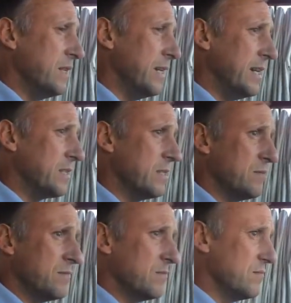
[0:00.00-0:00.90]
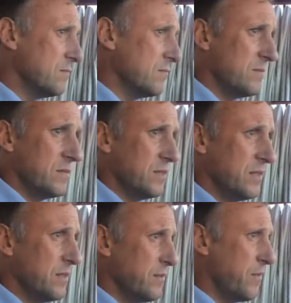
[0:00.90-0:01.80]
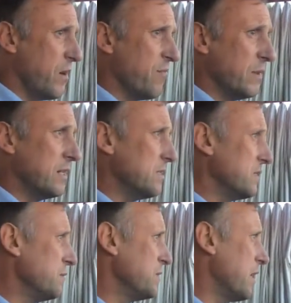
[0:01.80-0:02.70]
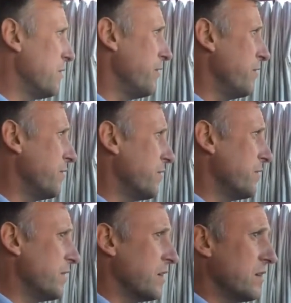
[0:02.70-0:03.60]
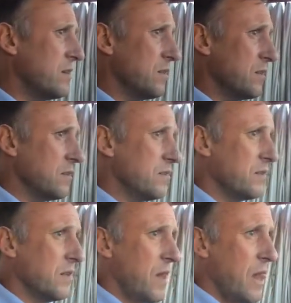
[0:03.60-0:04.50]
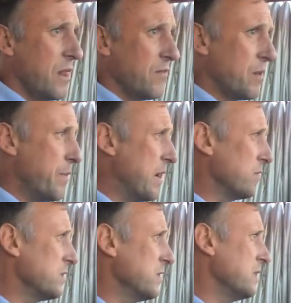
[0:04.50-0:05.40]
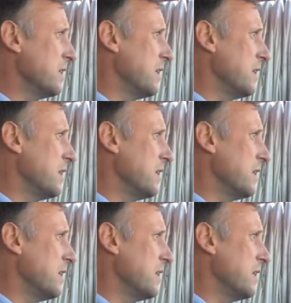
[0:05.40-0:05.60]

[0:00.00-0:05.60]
He had 5 minutes himself for the penalty.